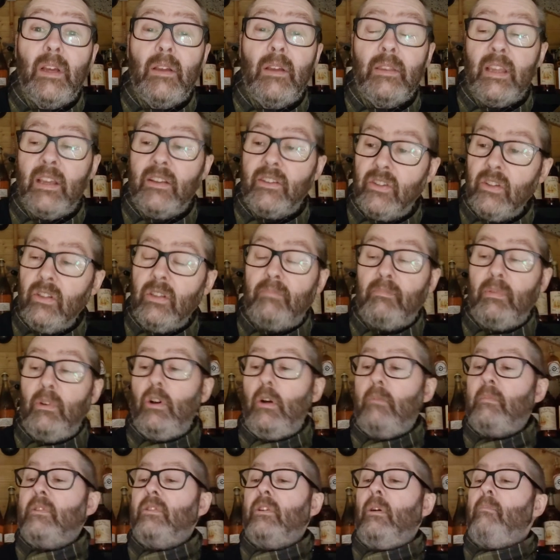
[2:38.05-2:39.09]
They just blow
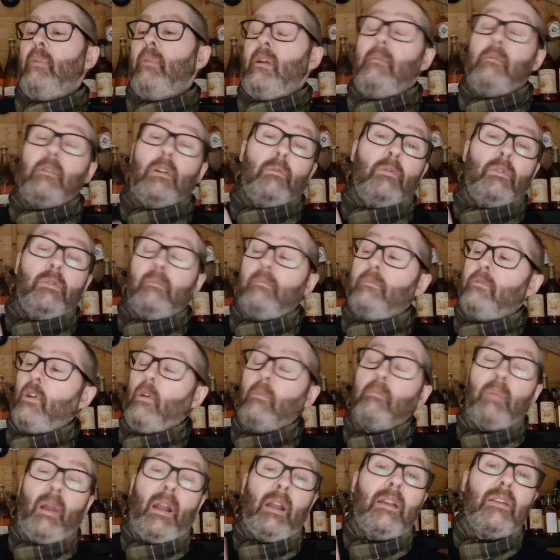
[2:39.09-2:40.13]
up, and Don
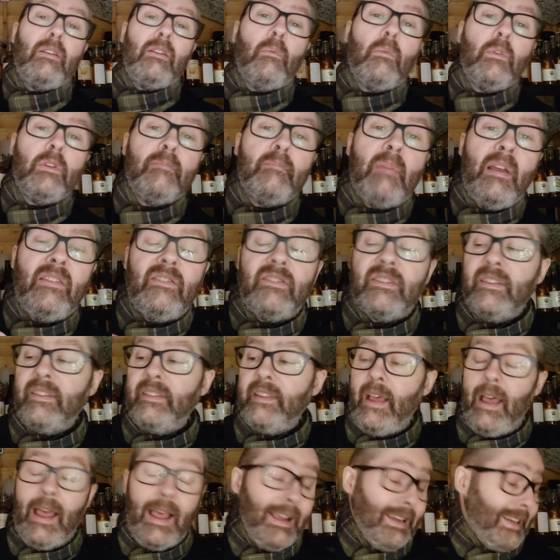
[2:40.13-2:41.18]
Perignon was mentioned
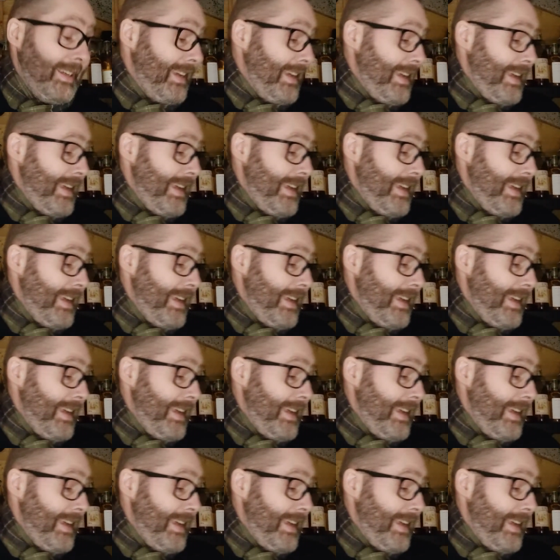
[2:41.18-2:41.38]
there.